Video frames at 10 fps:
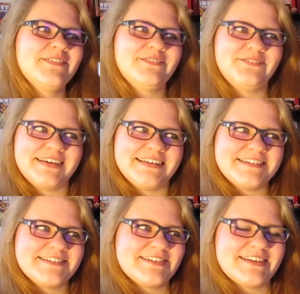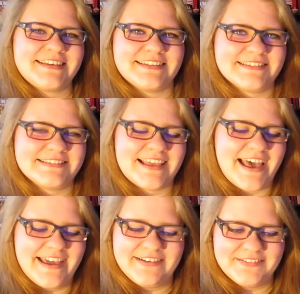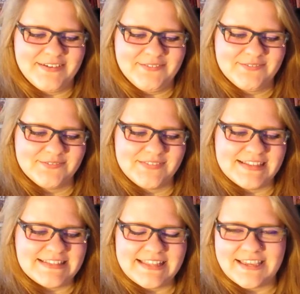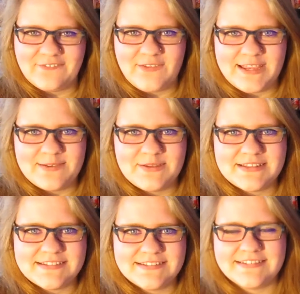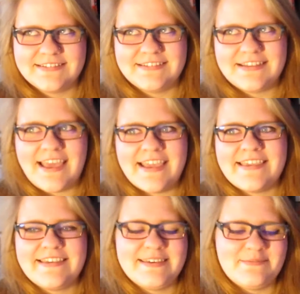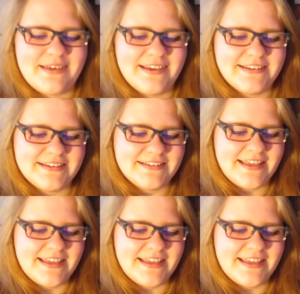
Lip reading: which is, I don't know, it's like fitting, but I can't get behind it.